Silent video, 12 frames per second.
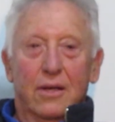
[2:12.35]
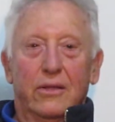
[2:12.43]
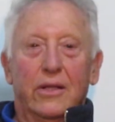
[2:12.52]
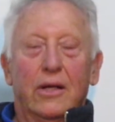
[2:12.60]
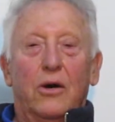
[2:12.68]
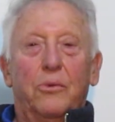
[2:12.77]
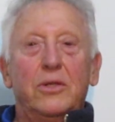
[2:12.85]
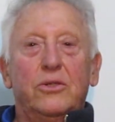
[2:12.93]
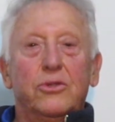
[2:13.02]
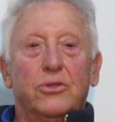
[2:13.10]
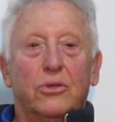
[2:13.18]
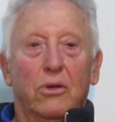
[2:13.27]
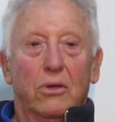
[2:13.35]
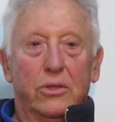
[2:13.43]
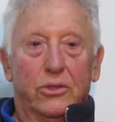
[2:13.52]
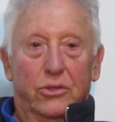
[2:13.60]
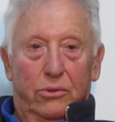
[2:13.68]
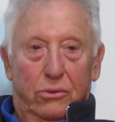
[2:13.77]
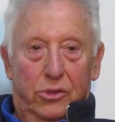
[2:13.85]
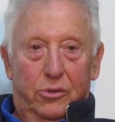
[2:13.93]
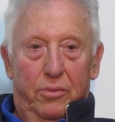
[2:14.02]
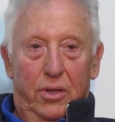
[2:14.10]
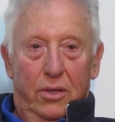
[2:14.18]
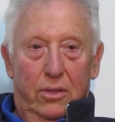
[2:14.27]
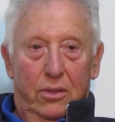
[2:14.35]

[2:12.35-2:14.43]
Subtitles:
Then I went to school in Salisbury.